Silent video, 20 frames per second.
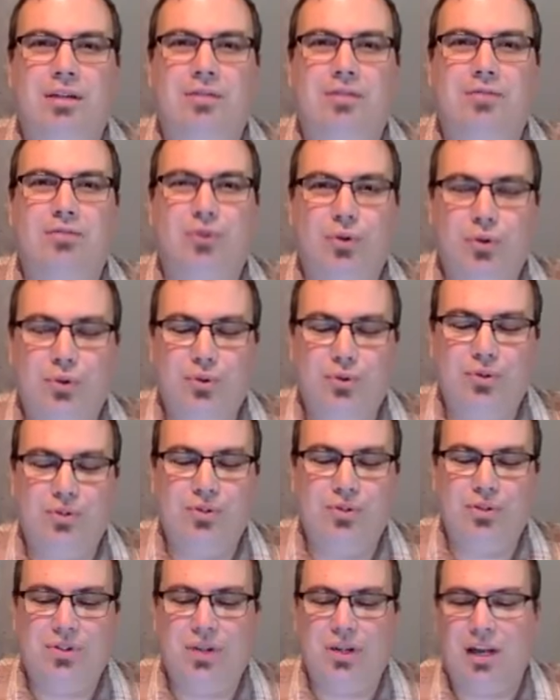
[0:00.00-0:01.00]

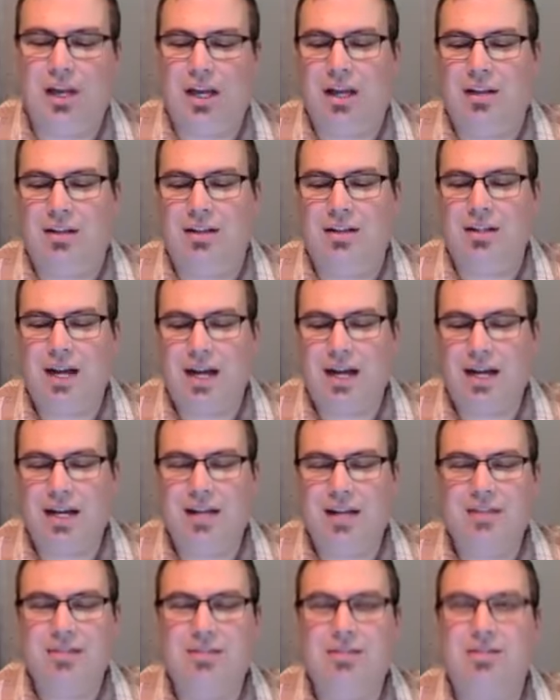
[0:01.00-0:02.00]
foods and
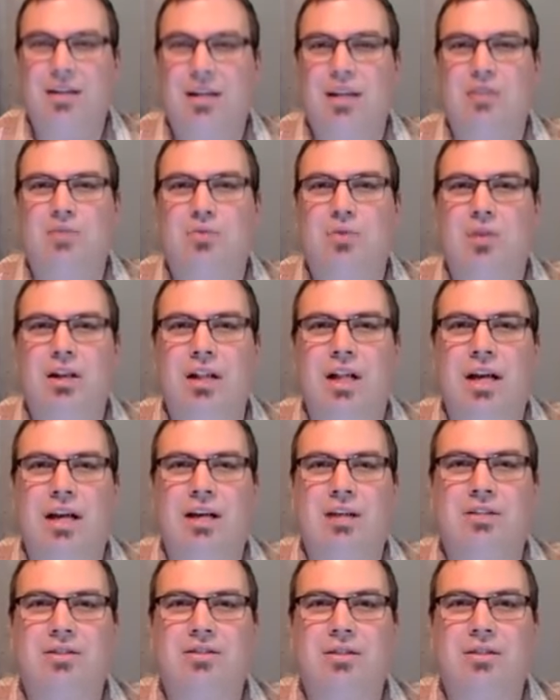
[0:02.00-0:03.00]
diets, as well
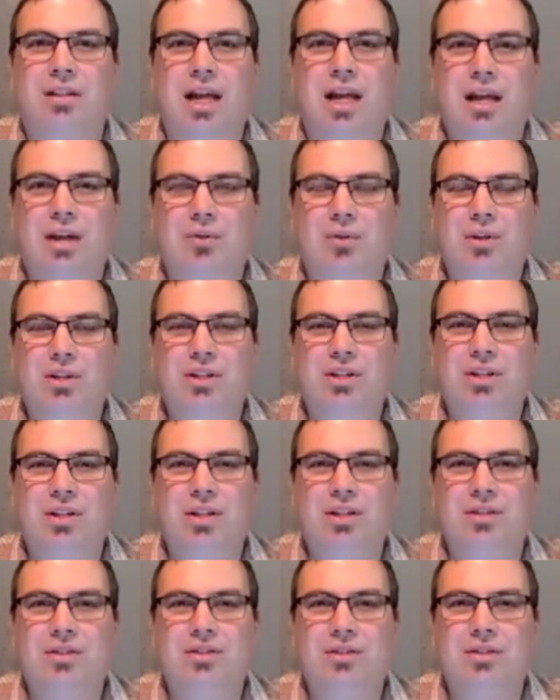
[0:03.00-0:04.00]
as
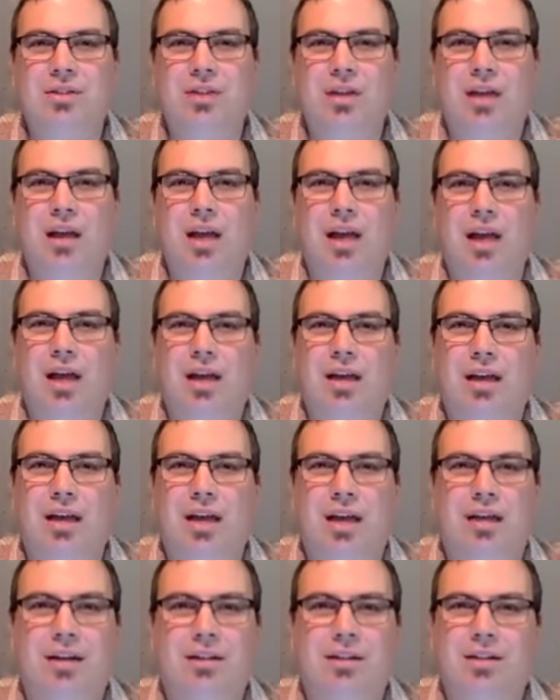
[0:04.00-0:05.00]
languages,
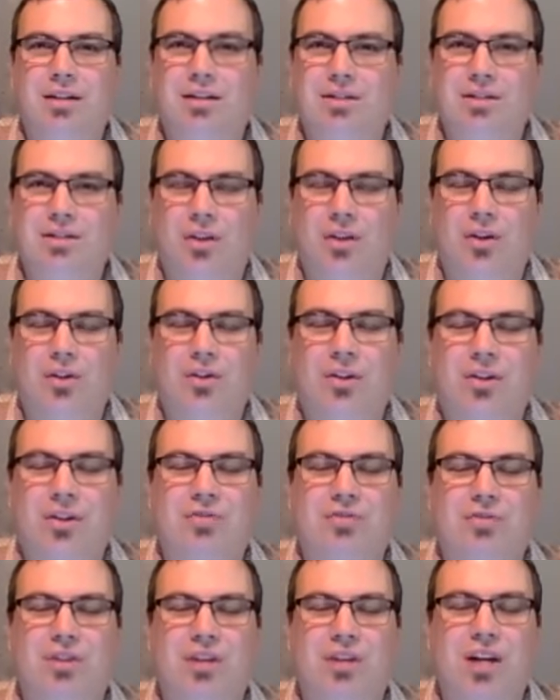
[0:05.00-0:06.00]
and just all the
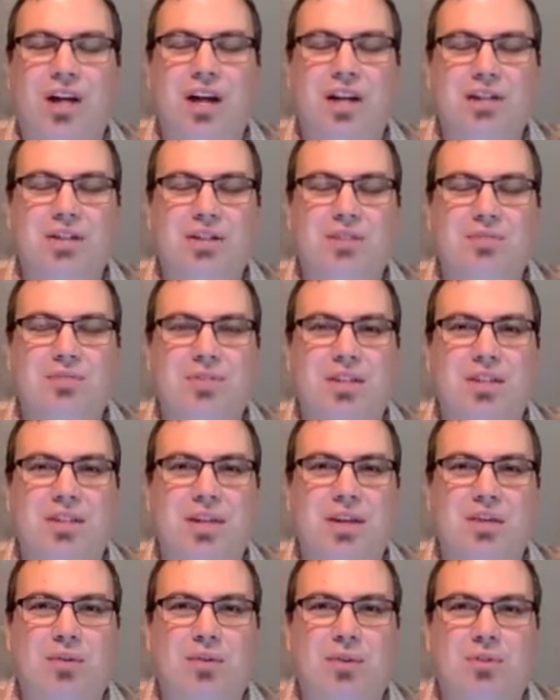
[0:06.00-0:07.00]
different customs that
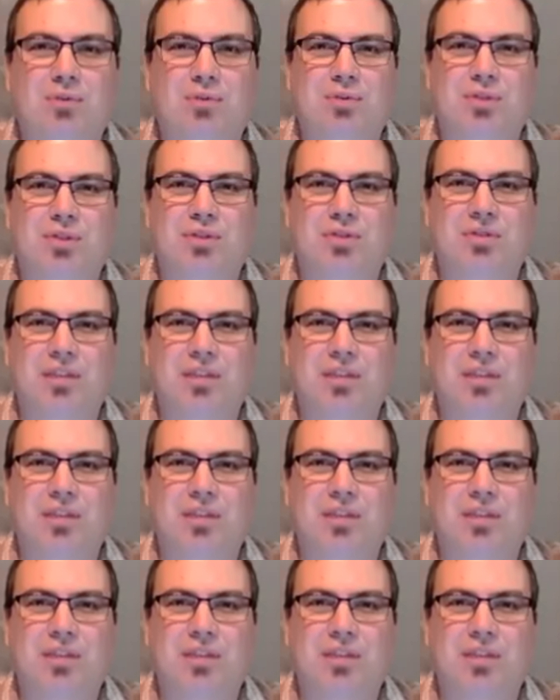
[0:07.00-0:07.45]
they would observe.